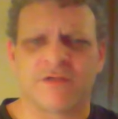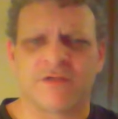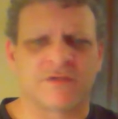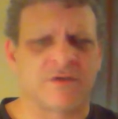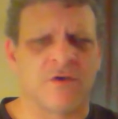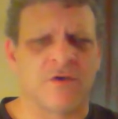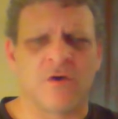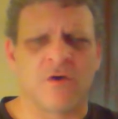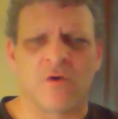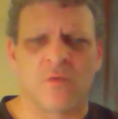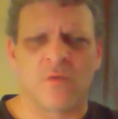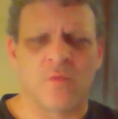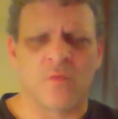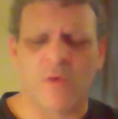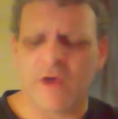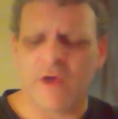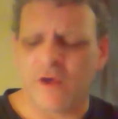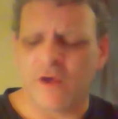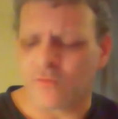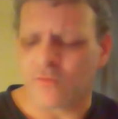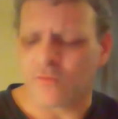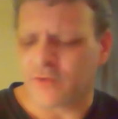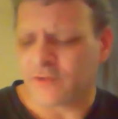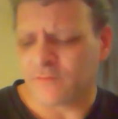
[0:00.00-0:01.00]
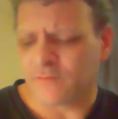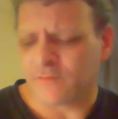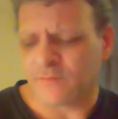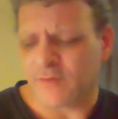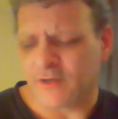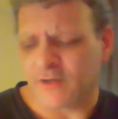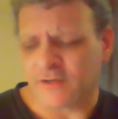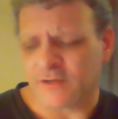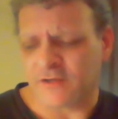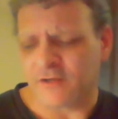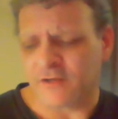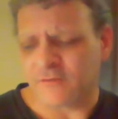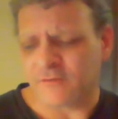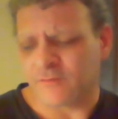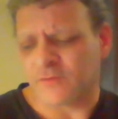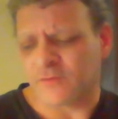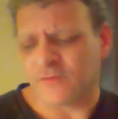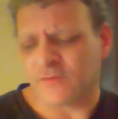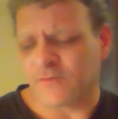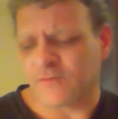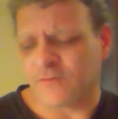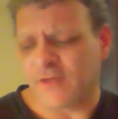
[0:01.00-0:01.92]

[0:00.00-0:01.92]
song, well written by Gabriel.